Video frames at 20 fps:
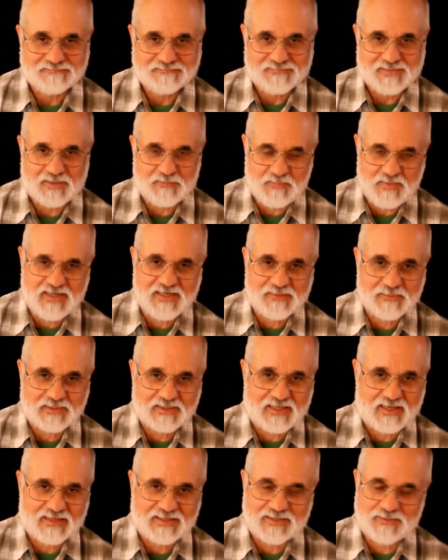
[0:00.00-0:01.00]
Admitting we
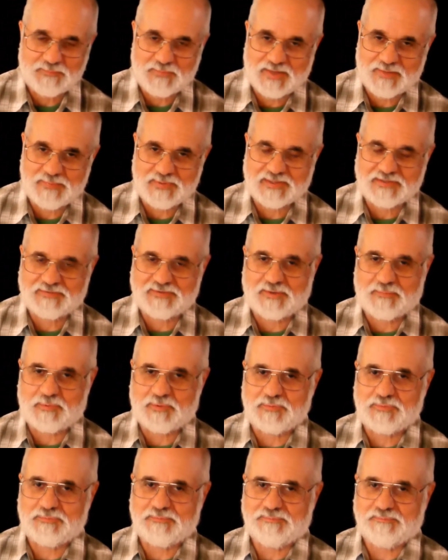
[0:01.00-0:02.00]
like it may be a
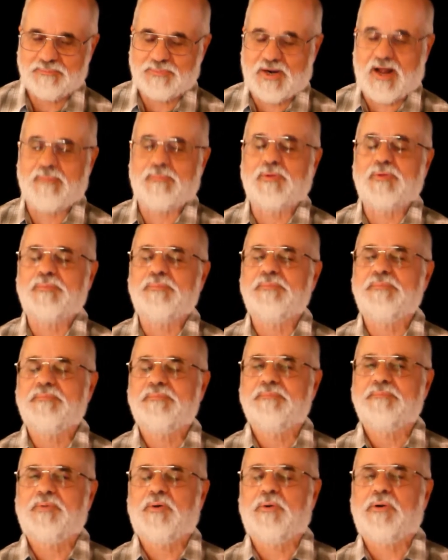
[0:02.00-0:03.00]
separate problem,
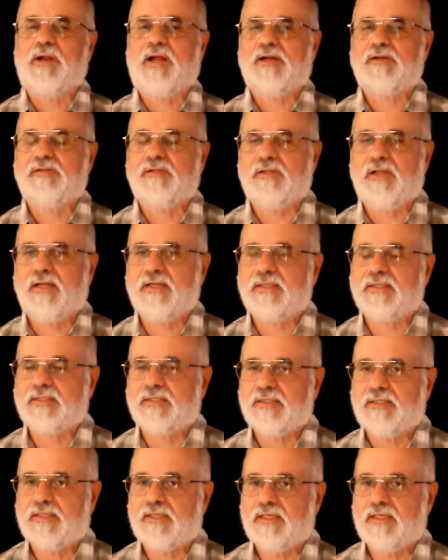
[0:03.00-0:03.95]
but we actually like it.